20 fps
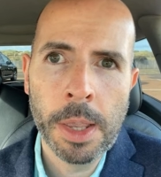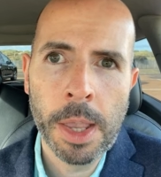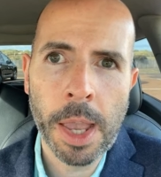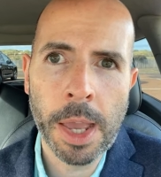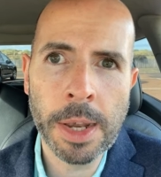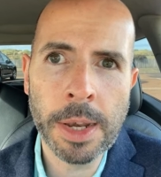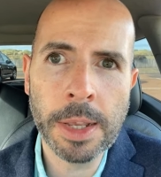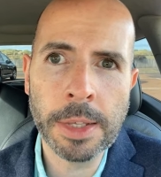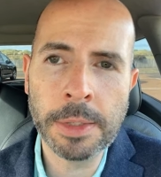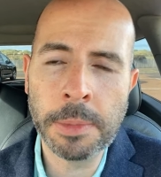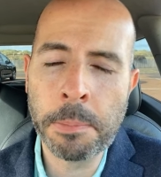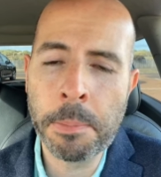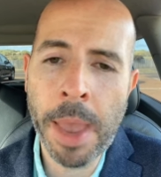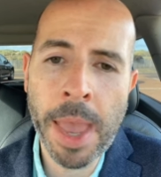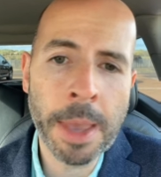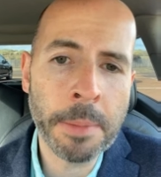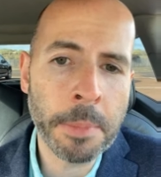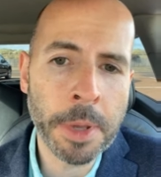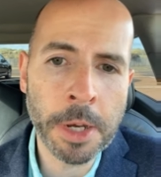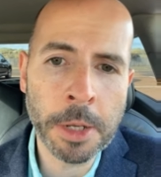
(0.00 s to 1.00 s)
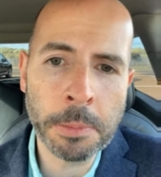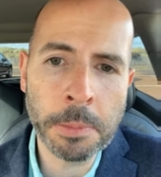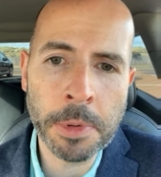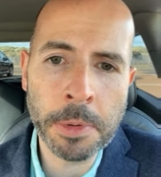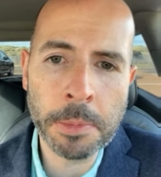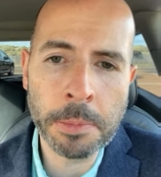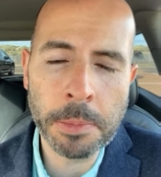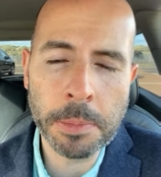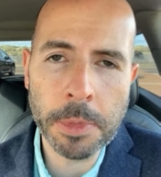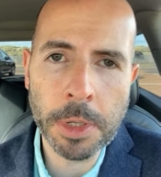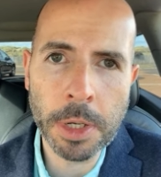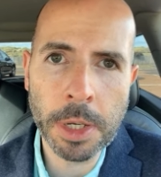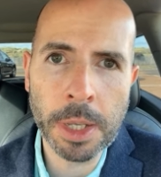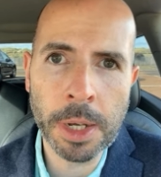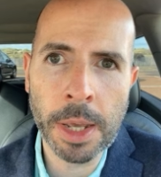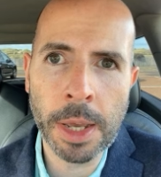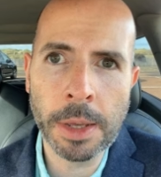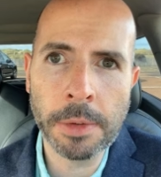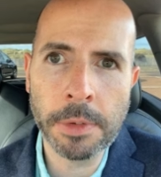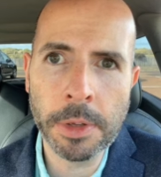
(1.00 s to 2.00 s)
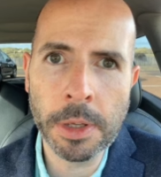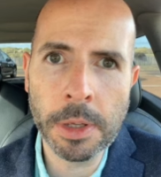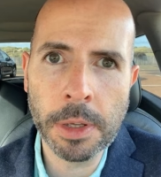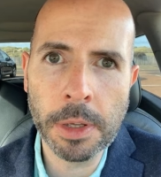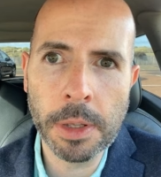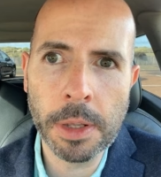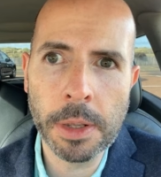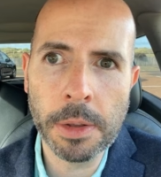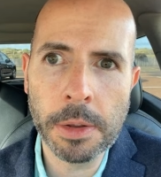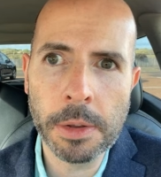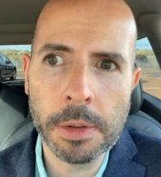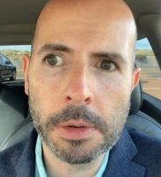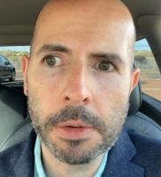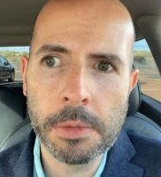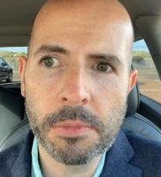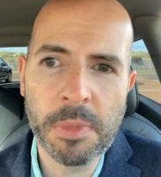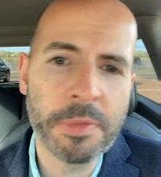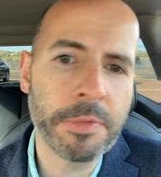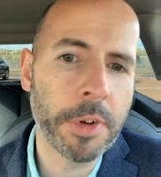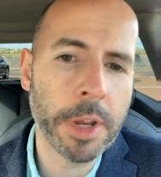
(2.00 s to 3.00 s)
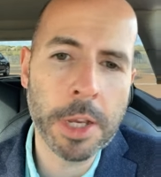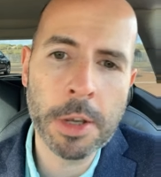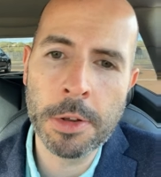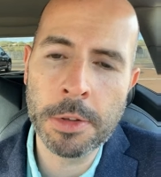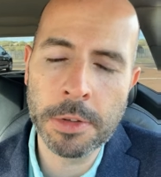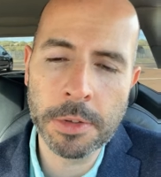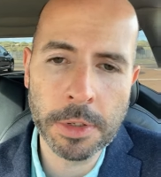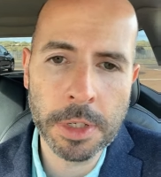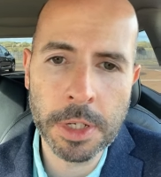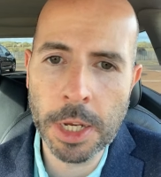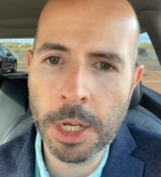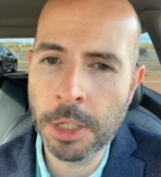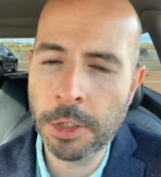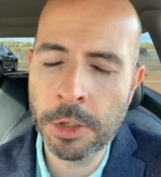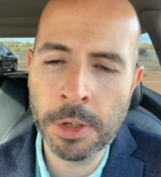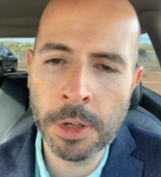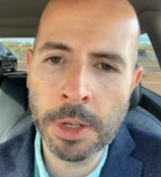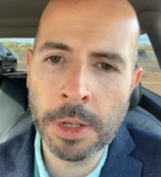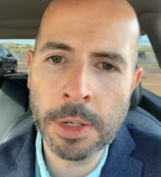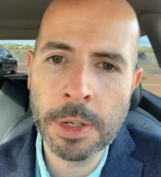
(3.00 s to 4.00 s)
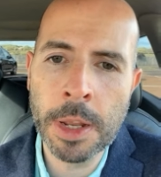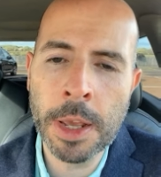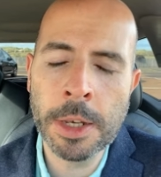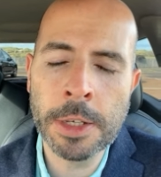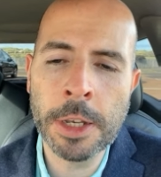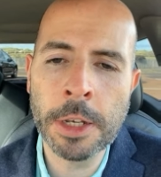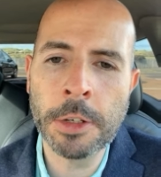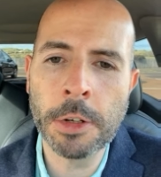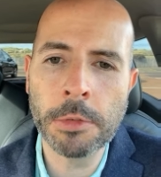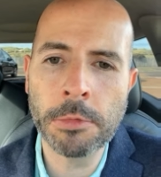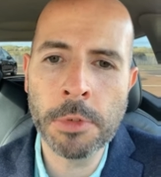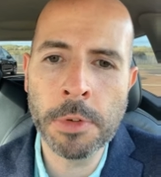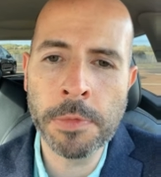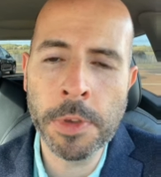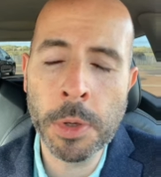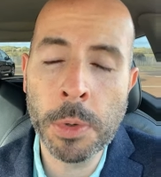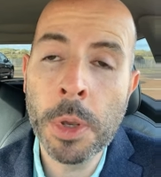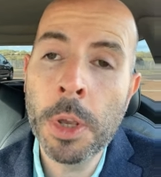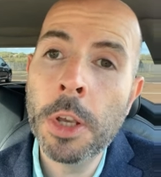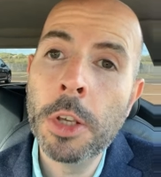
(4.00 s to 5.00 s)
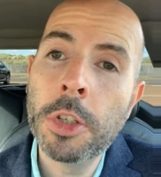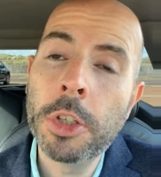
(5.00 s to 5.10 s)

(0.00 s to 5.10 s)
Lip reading: And as a bare minimum, you can have a free consultation and digital review.